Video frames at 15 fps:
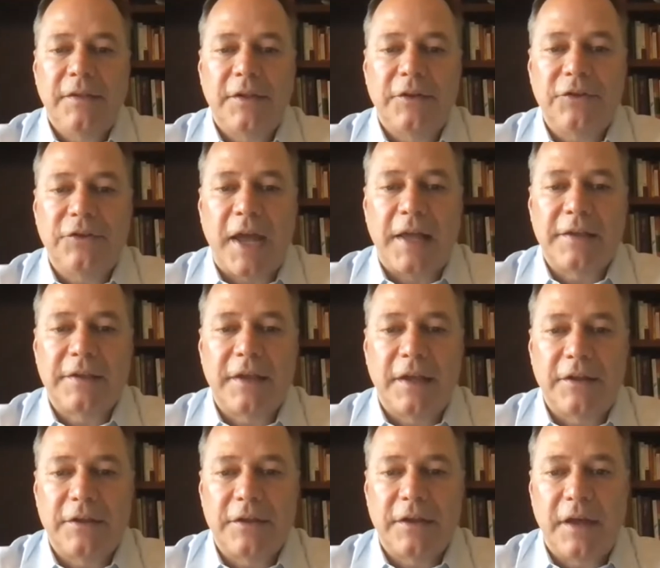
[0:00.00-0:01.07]
chat
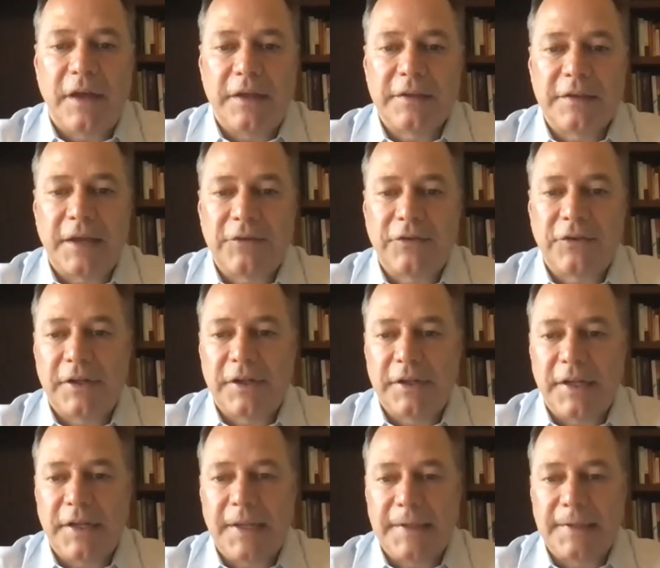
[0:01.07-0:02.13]

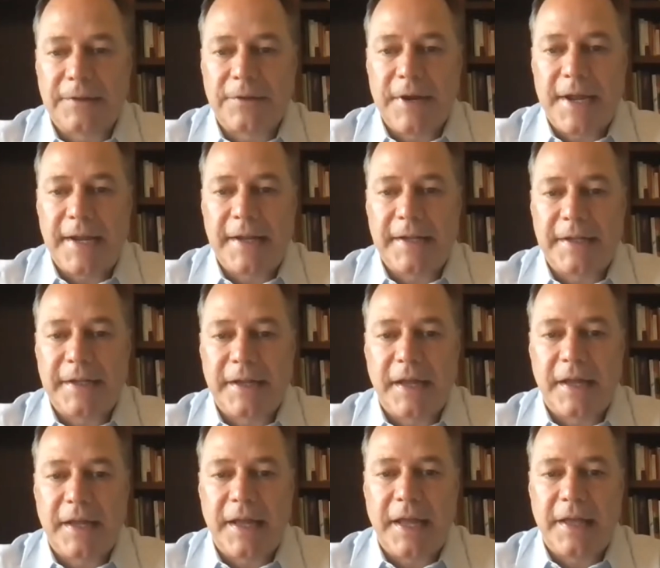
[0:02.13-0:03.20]
section and go ahead and
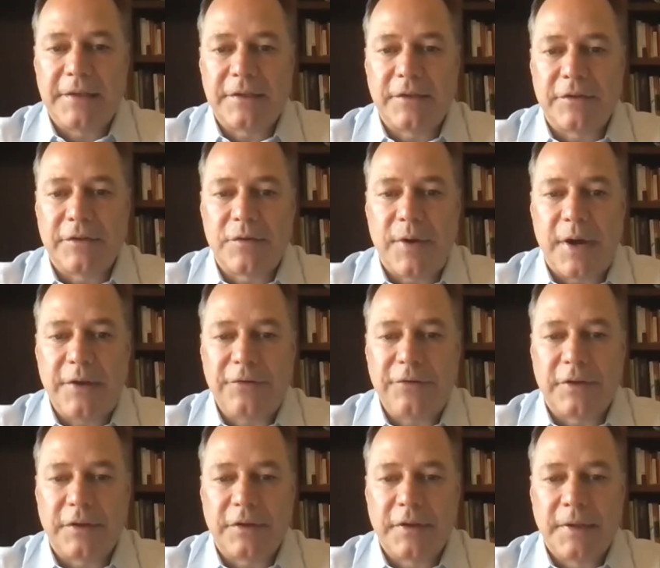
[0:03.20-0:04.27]
ask those
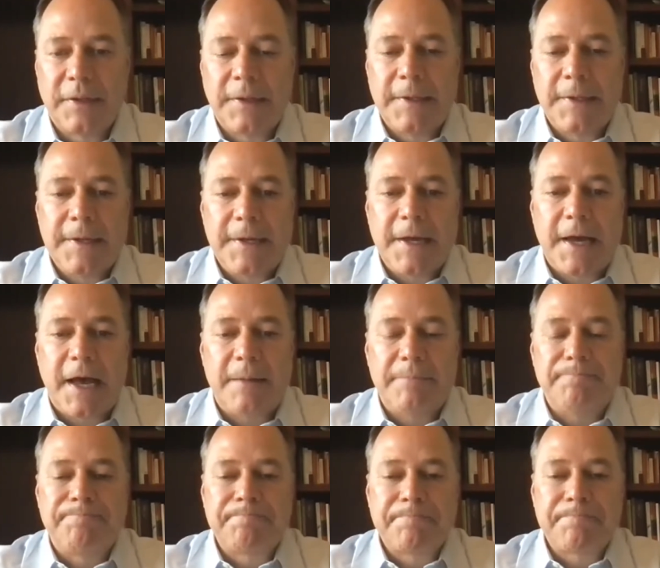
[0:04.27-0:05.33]
questions.
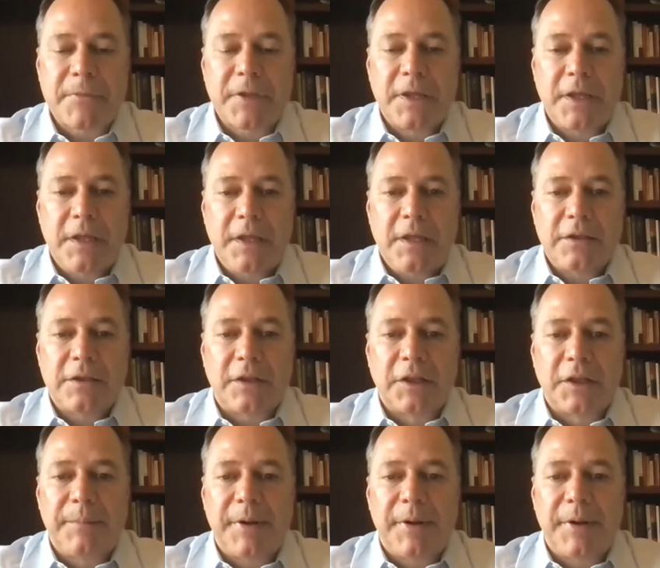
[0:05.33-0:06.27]
So a little